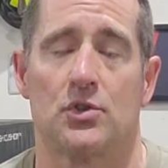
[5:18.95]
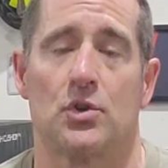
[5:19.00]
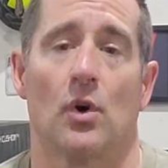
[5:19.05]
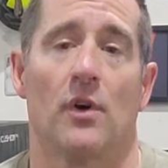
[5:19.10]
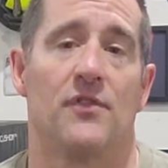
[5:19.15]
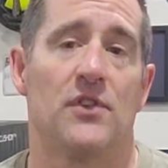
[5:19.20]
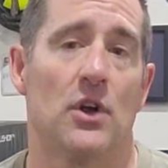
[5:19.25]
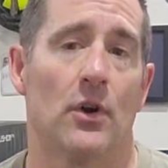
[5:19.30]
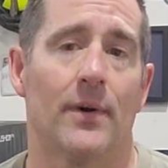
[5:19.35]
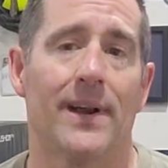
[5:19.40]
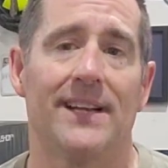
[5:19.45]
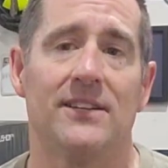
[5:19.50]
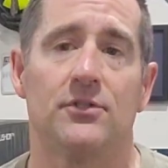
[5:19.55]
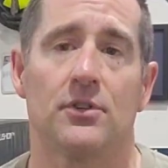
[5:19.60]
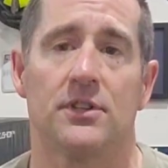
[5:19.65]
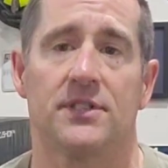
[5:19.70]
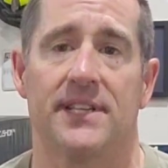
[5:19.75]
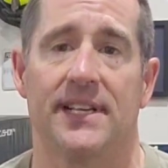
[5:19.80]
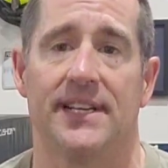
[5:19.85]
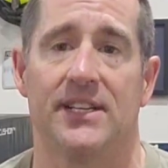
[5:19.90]
So if you're
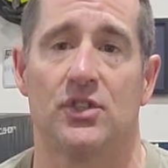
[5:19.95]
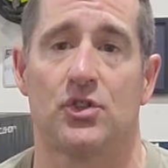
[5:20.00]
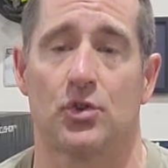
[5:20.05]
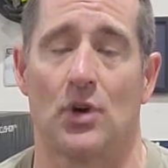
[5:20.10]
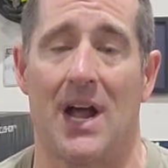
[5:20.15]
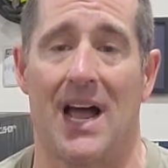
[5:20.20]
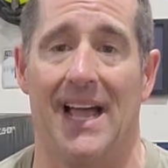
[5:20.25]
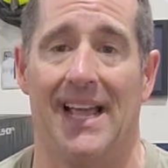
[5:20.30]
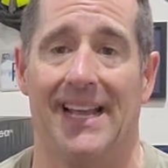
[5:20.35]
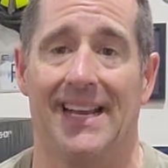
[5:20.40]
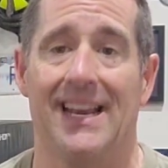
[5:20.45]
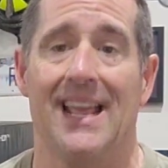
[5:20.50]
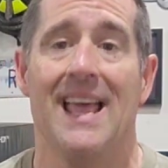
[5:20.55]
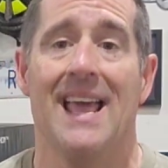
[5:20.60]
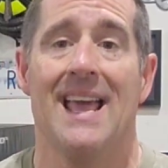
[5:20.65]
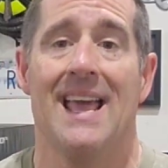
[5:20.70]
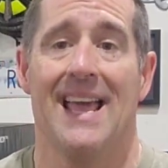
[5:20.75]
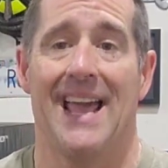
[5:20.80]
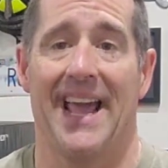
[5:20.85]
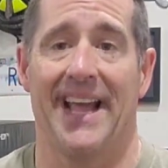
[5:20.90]
interested in trying
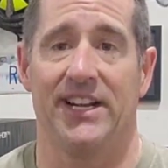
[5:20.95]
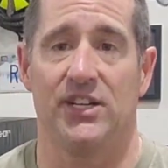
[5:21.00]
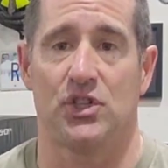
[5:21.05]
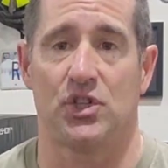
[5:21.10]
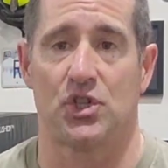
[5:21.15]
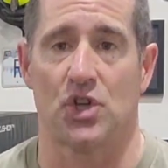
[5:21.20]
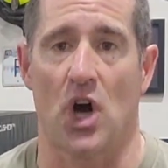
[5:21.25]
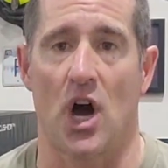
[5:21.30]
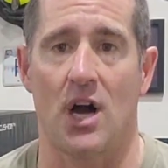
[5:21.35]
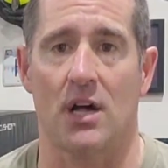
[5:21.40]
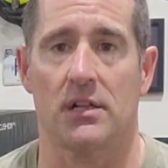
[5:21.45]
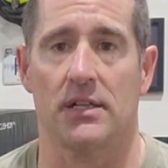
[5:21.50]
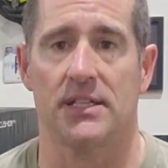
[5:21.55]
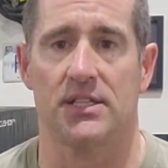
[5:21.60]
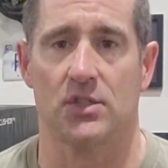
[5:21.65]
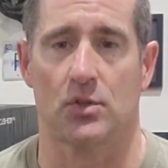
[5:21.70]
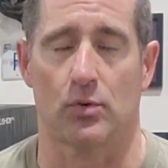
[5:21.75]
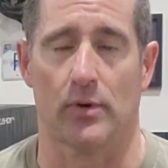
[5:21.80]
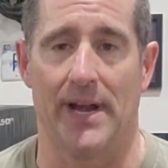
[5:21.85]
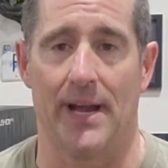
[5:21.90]
a
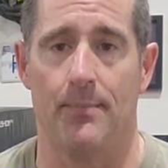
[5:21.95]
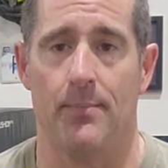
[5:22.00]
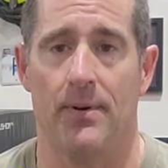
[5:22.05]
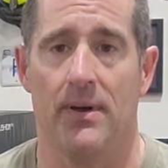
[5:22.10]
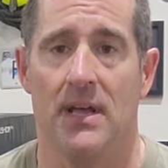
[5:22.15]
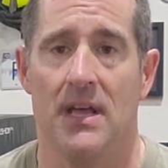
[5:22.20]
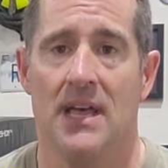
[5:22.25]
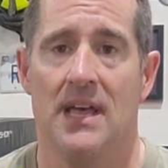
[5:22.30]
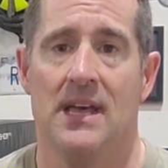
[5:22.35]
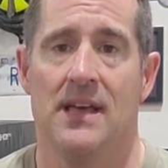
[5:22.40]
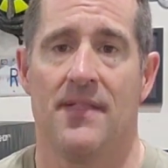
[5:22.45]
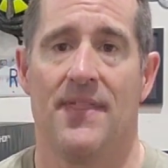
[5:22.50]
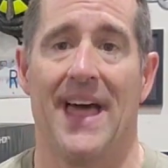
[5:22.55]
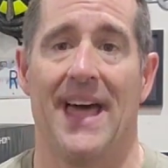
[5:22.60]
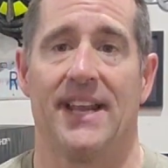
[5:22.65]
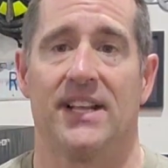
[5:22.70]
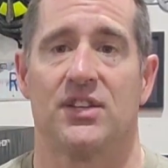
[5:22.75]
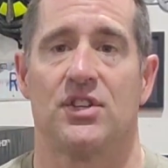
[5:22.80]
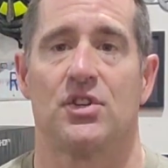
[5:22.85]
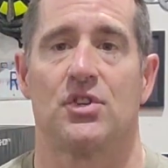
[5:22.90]
chalkless grip
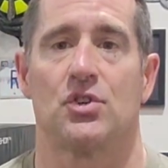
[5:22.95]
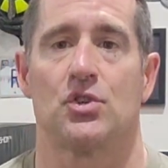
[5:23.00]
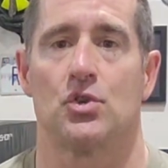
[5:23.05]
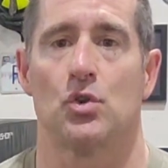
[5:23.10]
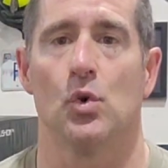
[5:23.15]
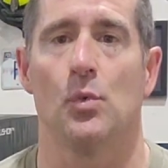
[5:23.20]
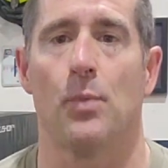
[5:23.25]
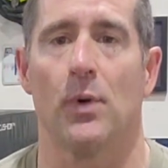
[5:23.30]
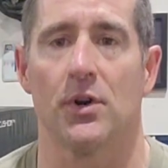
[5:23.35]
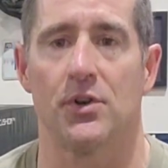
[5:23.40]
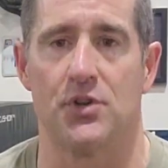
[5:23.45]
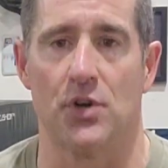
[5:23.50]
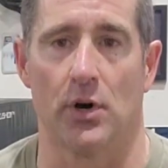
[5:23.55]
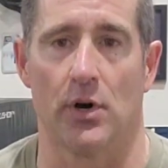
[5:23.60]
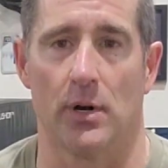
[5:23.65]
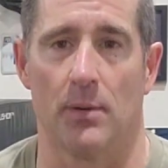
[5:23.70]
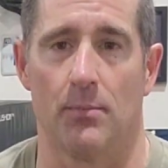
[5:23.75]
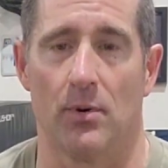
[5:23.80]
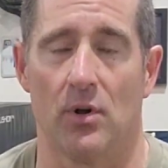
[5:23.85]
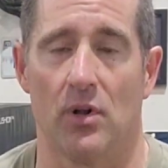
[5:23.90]
that is super
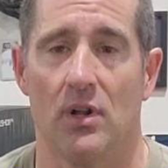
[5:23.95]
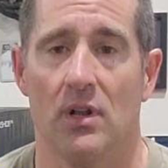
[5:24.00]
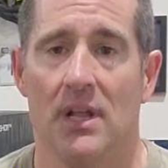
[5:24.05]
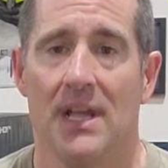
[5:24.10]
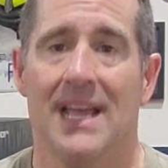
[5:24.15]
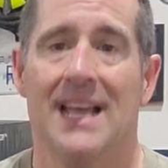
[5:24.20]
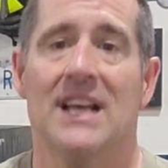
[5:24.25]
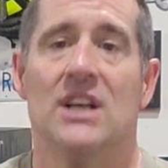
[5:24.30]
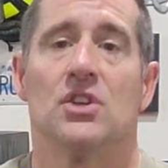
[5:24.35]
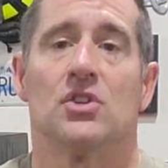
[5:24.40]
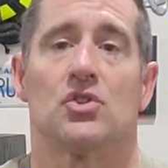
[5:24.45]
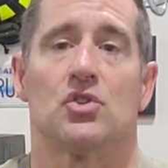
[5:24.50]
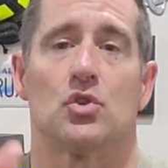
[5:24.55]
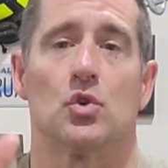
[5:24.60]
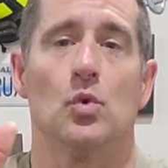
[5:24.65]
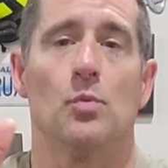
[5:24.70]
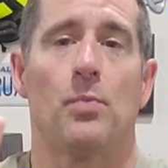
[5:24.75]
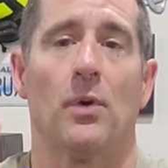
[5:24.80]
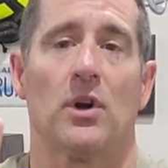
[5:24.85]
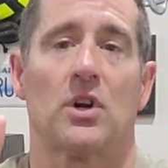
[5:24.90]
durable,
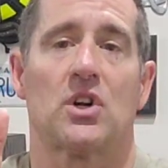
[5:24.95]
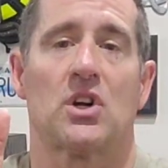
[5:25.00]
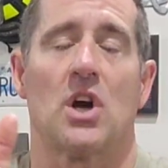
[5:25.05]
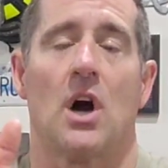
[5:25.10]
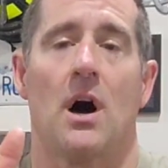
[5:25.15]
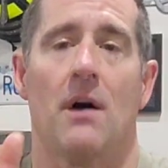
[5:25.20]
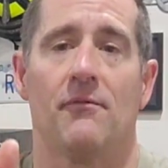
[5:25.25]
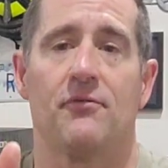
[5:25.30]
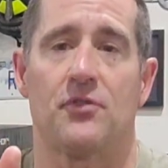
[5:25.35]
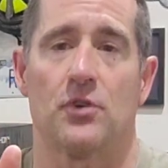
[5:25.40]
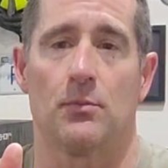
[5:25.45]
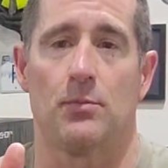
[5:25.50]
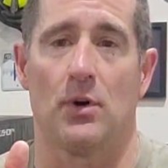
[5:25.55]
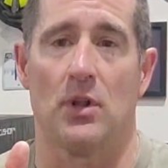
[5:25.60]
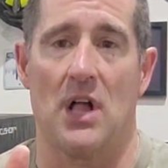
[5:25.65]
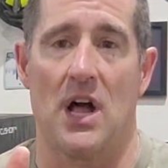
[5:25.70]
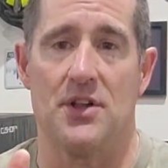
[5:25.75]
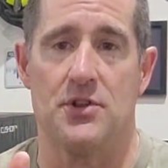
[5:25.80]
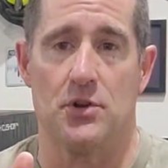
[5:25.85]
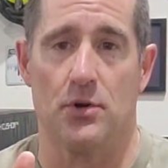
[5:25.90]
super
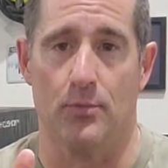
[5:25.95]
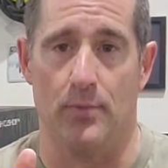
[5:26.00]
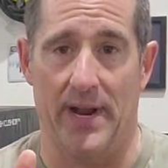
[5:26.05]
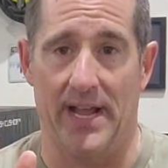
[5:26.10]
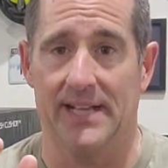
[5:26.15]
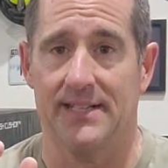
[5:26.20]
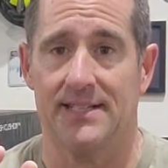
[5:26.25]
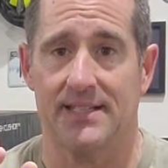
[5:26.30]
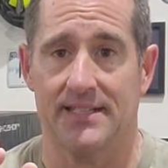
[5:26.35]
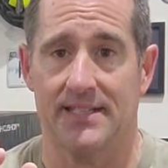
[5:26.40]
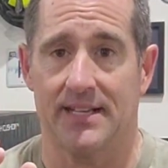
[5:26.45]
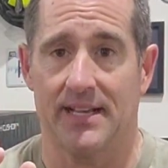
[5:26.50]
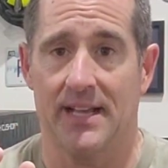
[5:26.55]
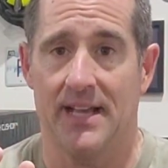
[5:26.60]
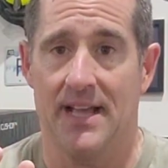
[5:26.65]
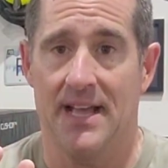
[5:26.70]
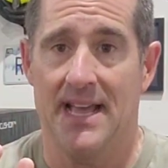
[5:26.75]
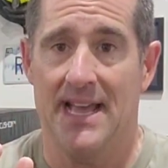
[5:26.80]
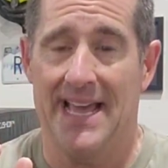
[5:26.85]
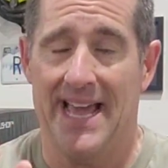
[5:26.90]
comfortable on your wrist,
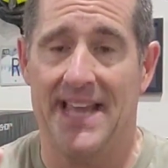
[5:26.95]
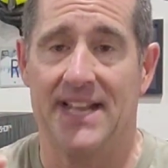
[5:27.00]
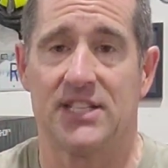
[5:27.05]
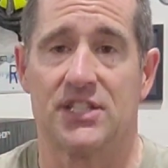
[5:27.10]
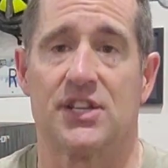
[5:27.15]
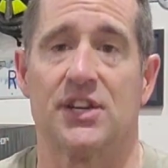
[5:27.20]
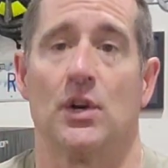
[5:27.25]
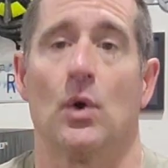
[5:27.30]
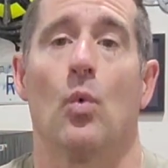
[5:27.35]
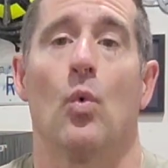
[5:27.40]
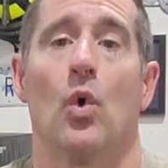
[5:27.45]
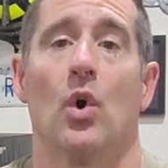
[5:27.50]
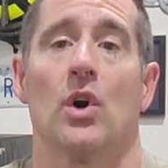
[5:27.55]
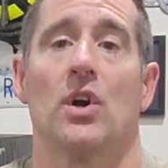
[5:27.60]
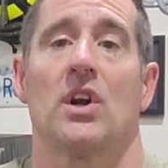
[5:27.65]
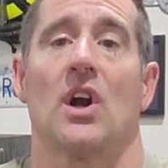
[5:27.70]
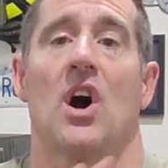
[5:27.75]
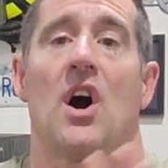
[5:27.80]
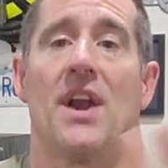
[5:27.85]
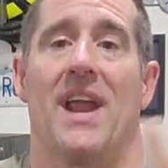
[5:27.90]
and is going to
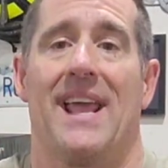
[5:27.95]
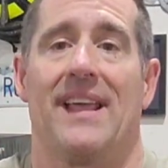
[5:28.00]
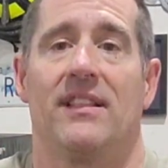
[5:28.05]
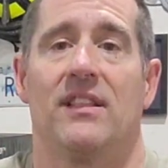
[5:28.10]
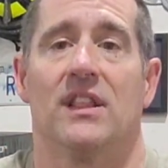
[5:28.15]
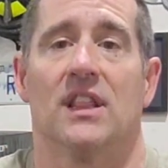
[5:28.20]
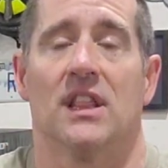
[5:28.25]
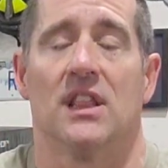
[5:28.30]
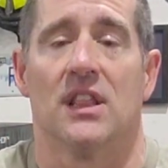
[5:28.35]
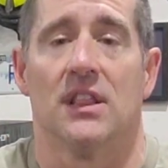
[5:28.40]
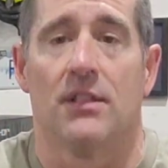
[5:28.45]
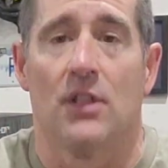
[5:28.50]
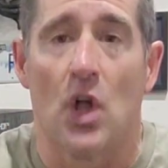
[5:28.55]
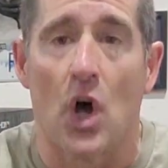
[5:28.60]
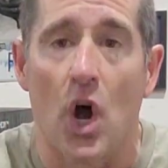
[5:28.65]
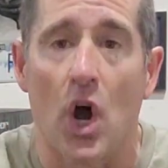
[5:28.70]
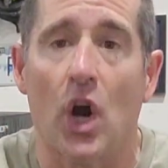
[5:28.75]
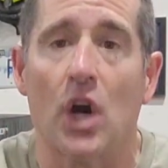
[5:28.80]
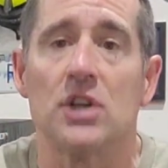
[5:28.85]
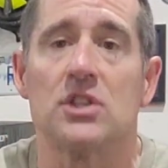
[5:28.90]
work on a
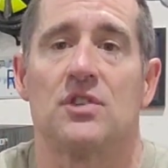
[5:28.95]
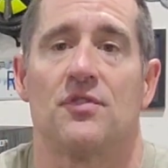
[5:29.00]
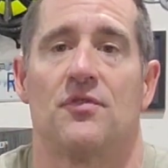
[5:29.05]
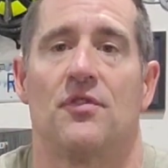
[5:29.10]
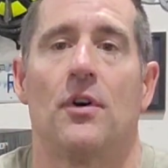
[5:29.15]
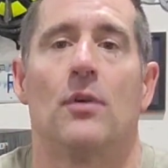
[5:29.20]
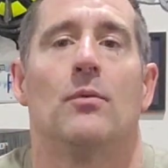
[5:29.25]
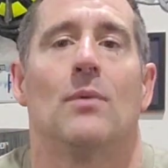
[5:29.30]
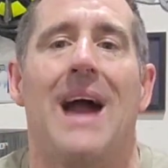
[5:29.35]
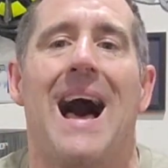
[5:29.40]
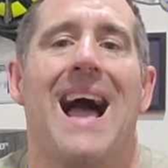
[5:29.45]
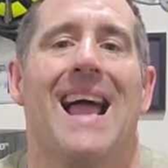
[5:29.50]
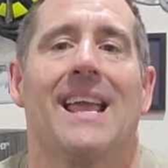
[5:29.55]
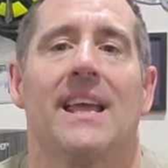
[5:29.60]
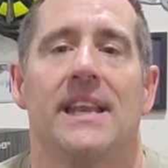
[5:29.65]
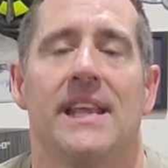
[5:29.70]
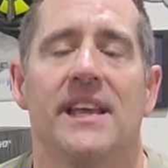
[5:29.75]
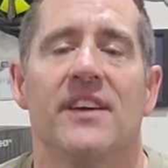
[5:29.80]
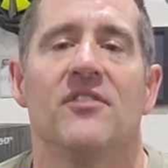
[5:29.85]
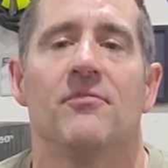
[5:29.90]
large
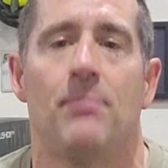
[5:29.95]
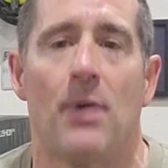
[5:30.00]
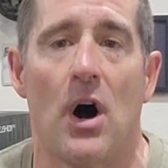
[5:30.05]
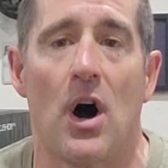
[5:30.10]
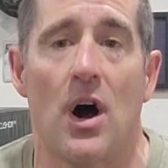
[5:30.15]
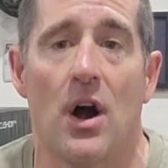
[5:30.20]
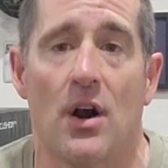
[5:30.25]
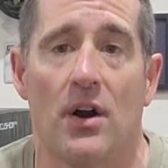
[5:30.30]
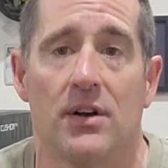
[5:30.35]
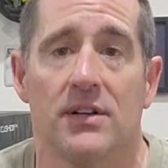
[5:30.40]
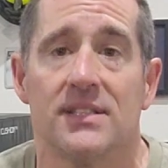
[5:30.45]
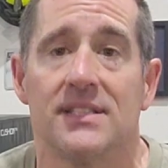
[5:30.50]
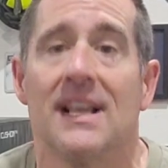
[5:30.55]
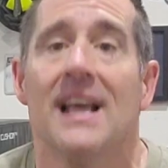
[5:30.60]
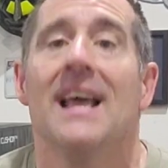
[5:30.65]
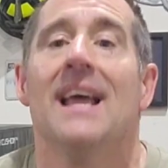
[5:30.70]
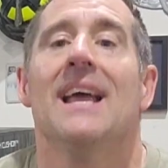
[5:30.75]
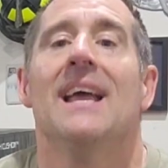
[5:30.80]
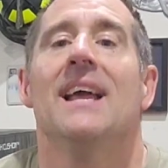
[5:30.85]
variety of bars,